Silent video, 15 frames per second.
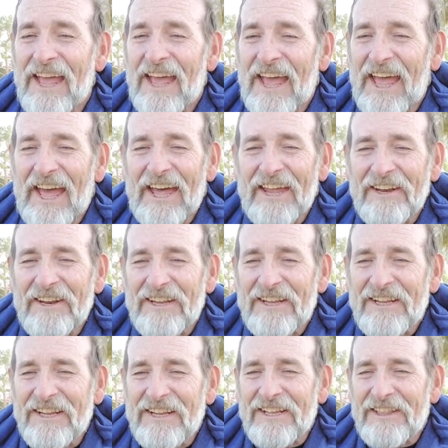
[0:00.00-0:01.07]
And
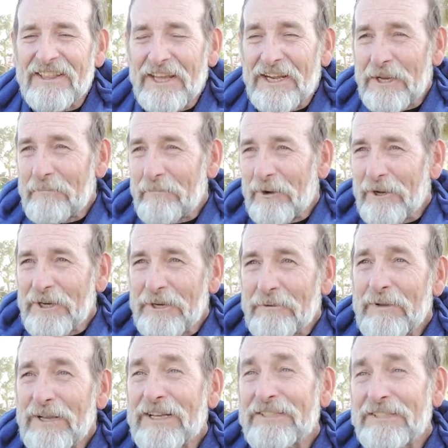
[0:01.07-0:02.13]
then he pointed to
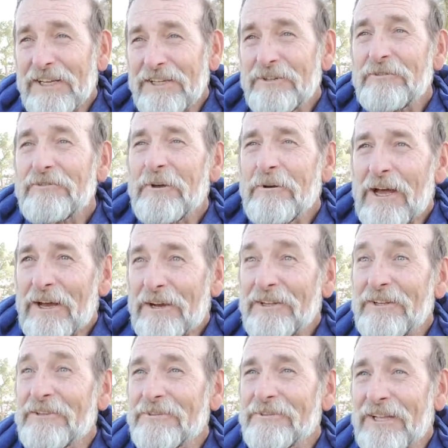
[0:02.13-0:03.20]
me, he said, "You know how to
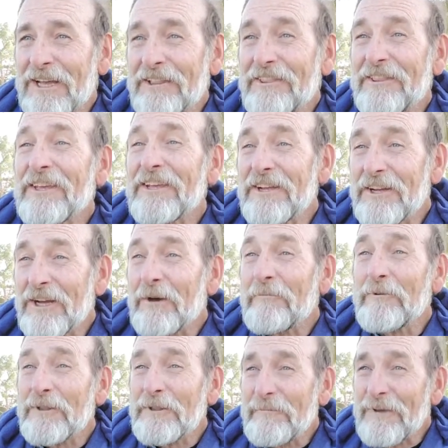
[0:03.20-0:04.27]
use that thing,
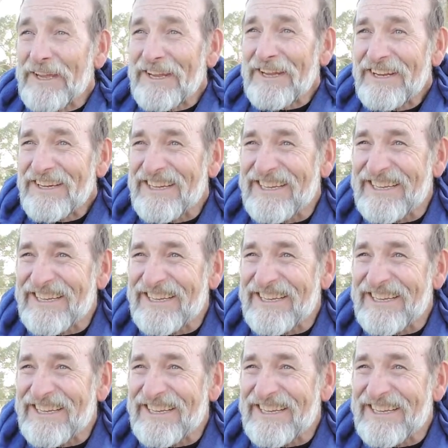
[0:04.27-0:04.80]
come with me."